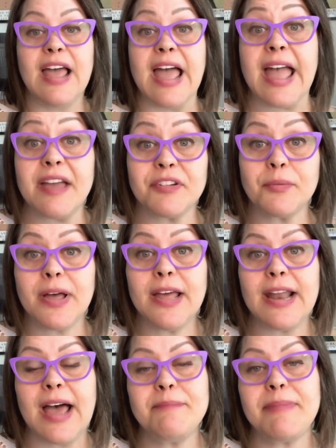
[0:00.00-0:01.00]
Hey
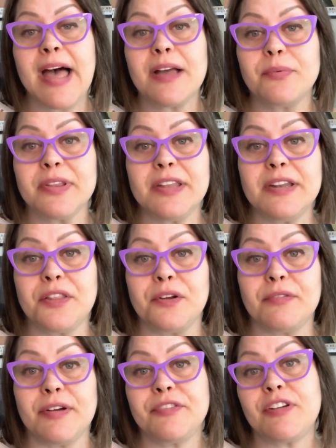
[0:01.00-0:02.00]
everyone, I'm back with another
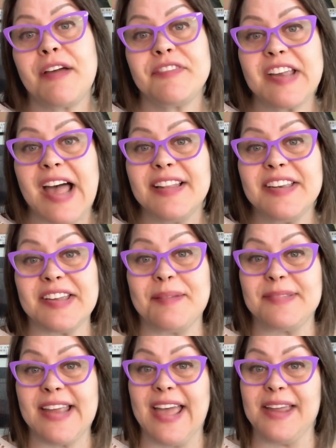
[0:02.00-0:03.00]
Rough Draft Challenge
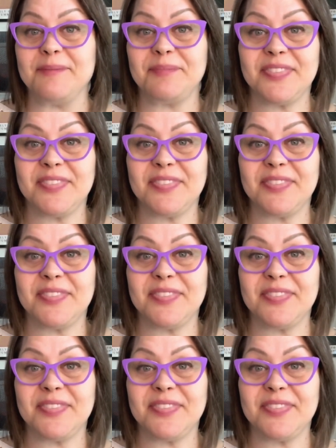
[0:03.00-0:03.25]
update.